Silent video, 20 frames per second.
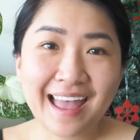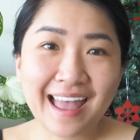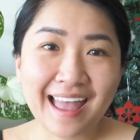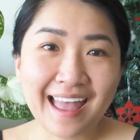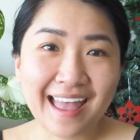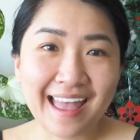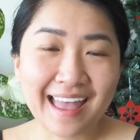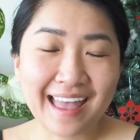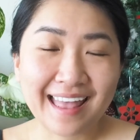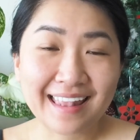
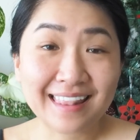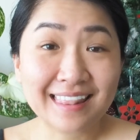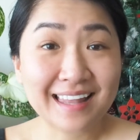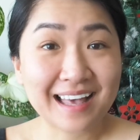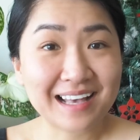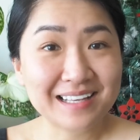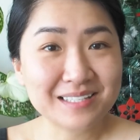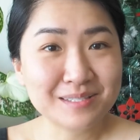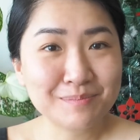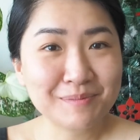And
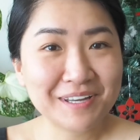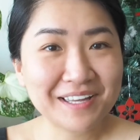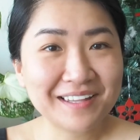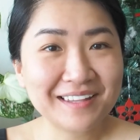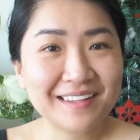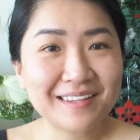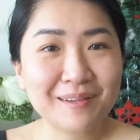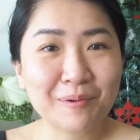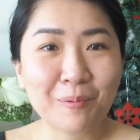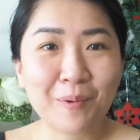last
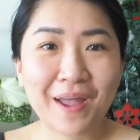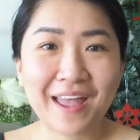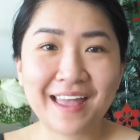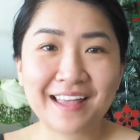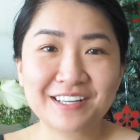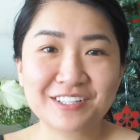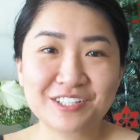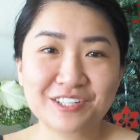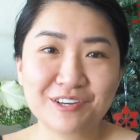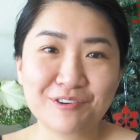month,
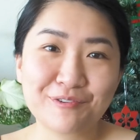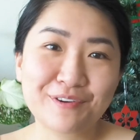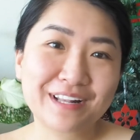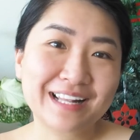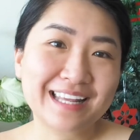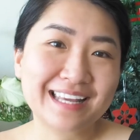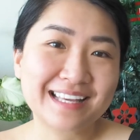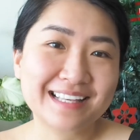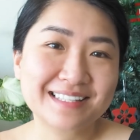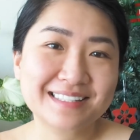when she
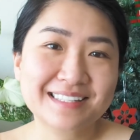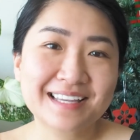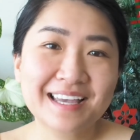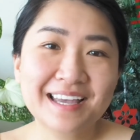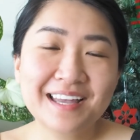released